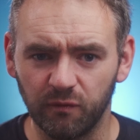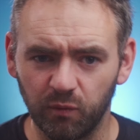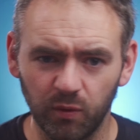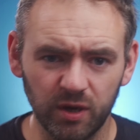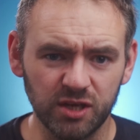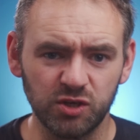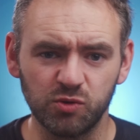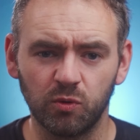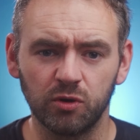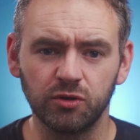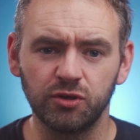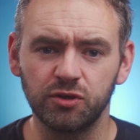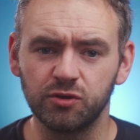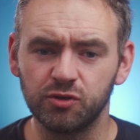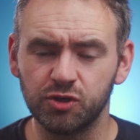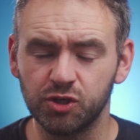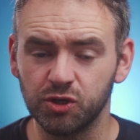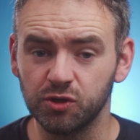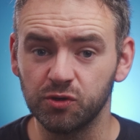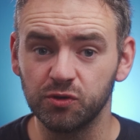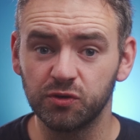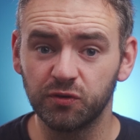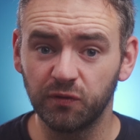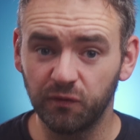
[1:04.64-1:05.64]
of which one you
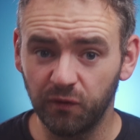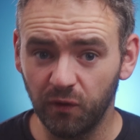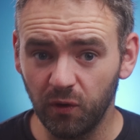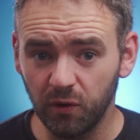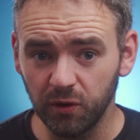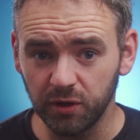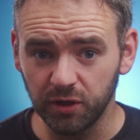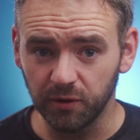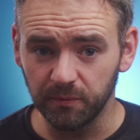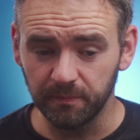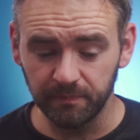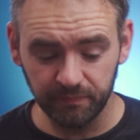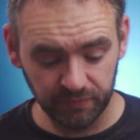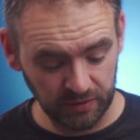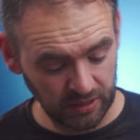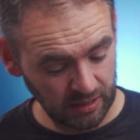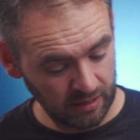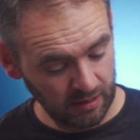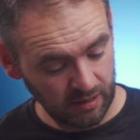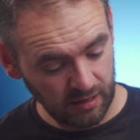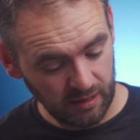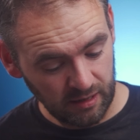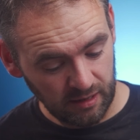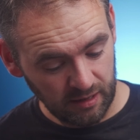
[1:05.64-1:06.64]
choose for you.
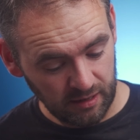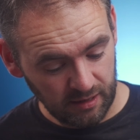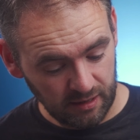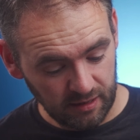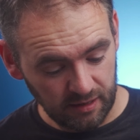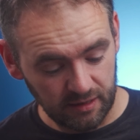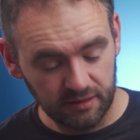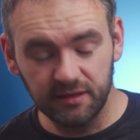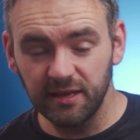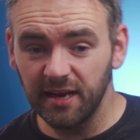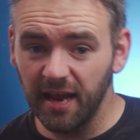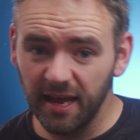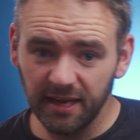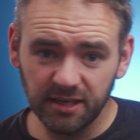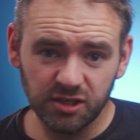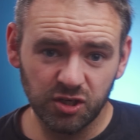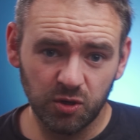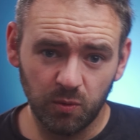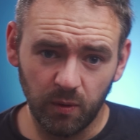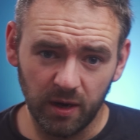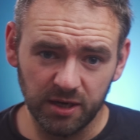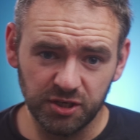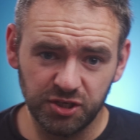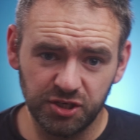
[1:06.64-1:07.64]
The
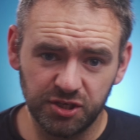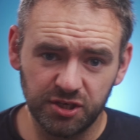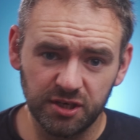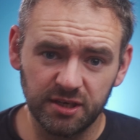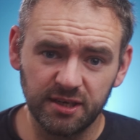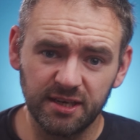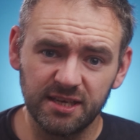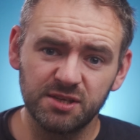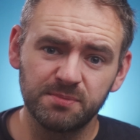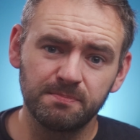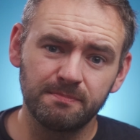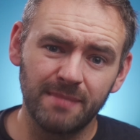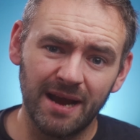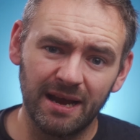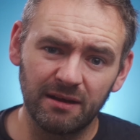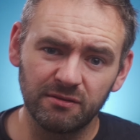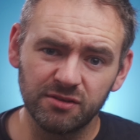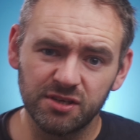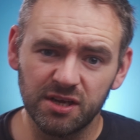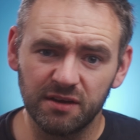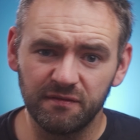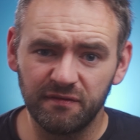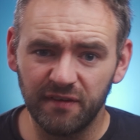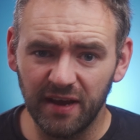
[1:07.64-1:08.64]
next question is
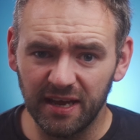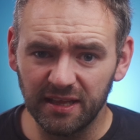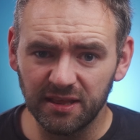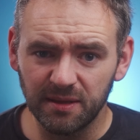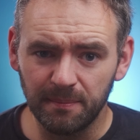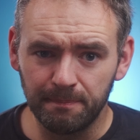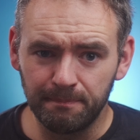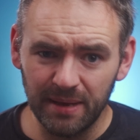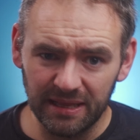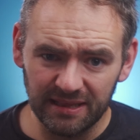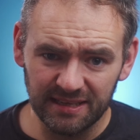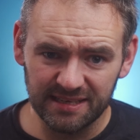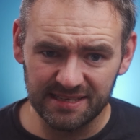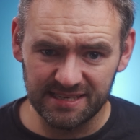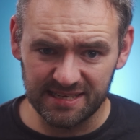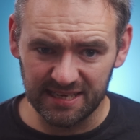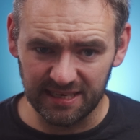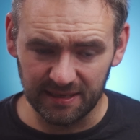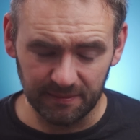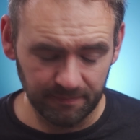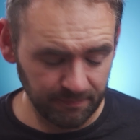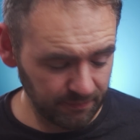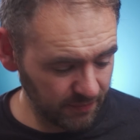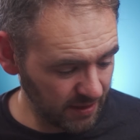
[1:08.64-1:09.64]
mount
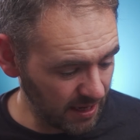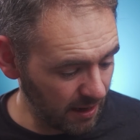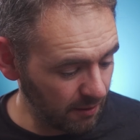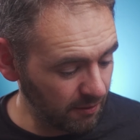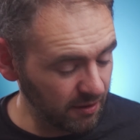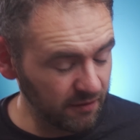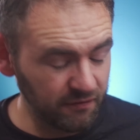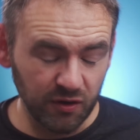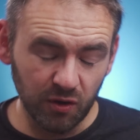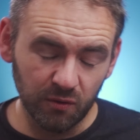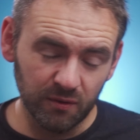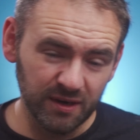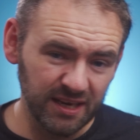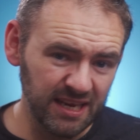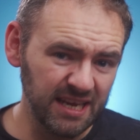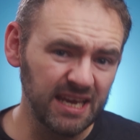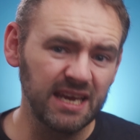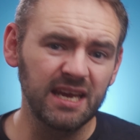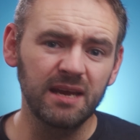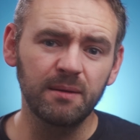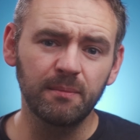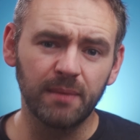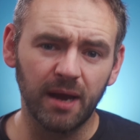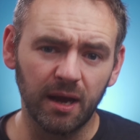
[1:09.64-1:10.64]
availability. Now, if you're an
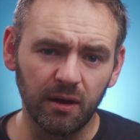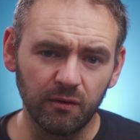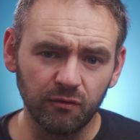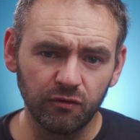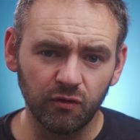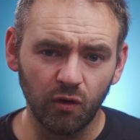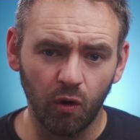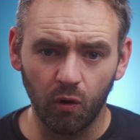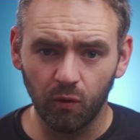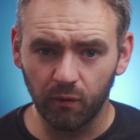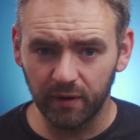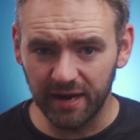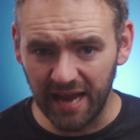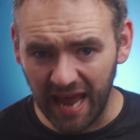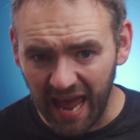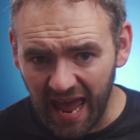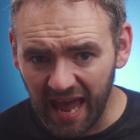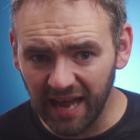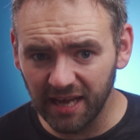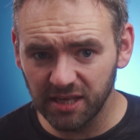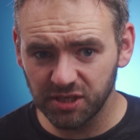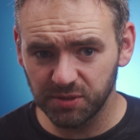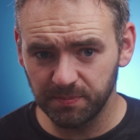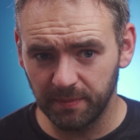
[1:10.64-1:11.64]
E mount or an
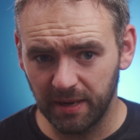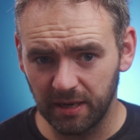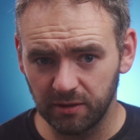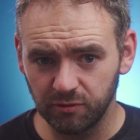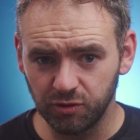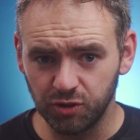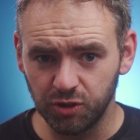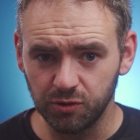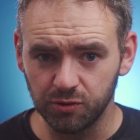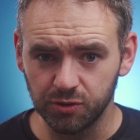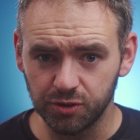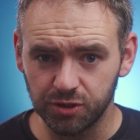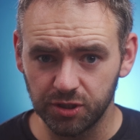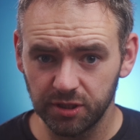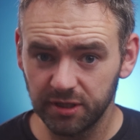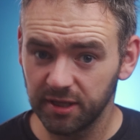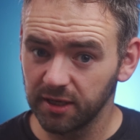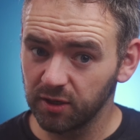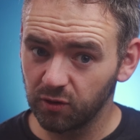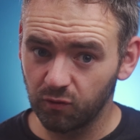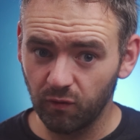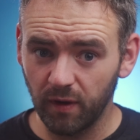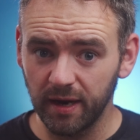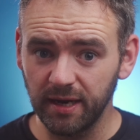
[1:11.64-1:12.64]
X mount user,
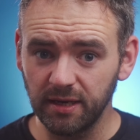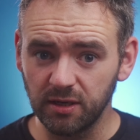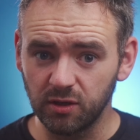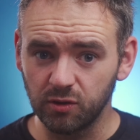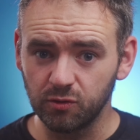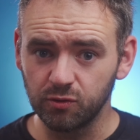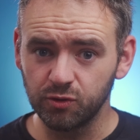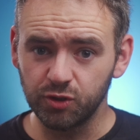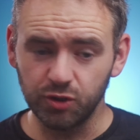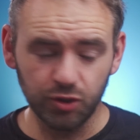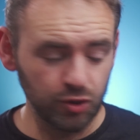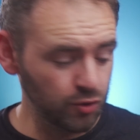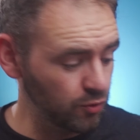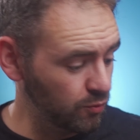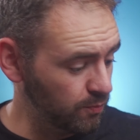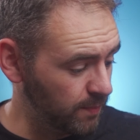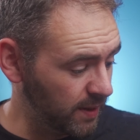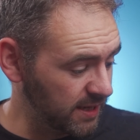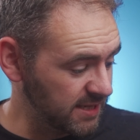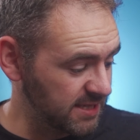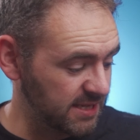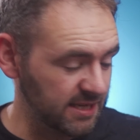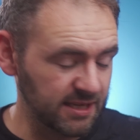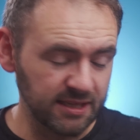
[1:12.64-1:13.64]
then great news, you
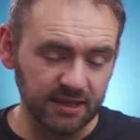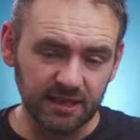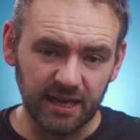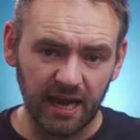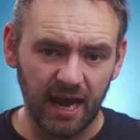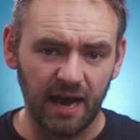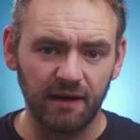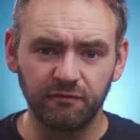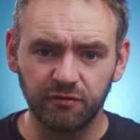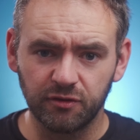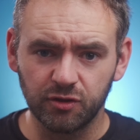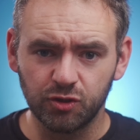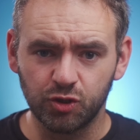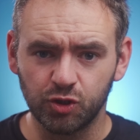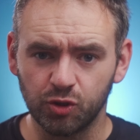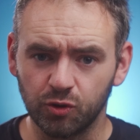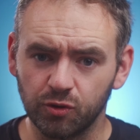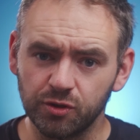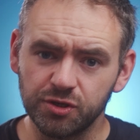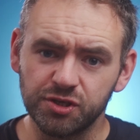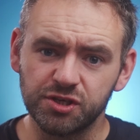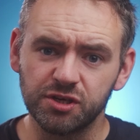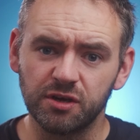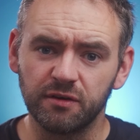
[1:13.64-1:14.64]
basically have the
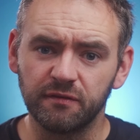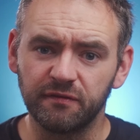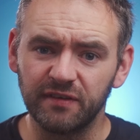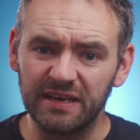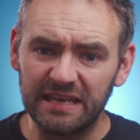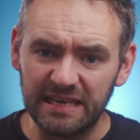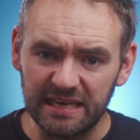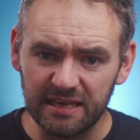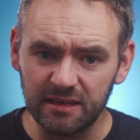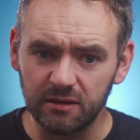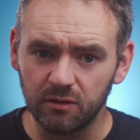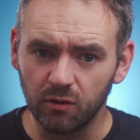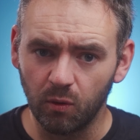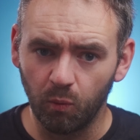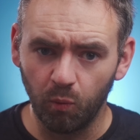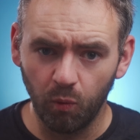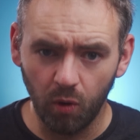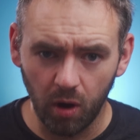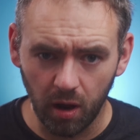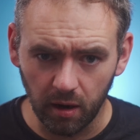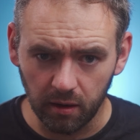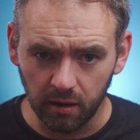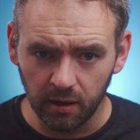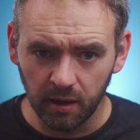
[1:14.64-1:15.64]
choice of either
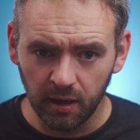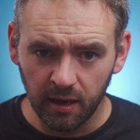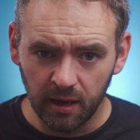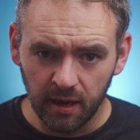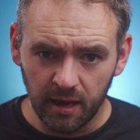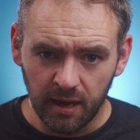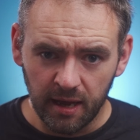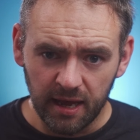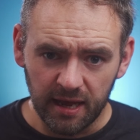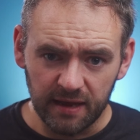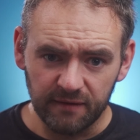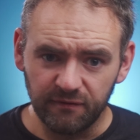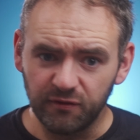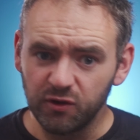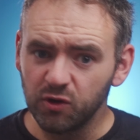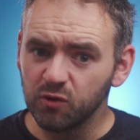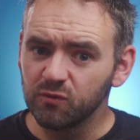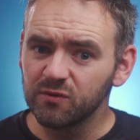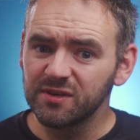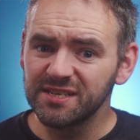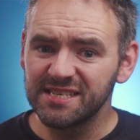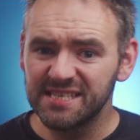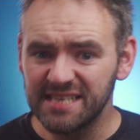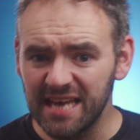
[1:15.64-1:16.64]
one. If
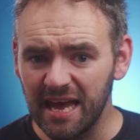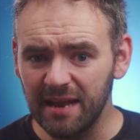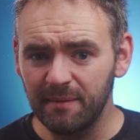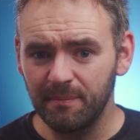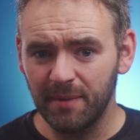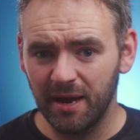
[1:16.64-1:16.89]
you're a Z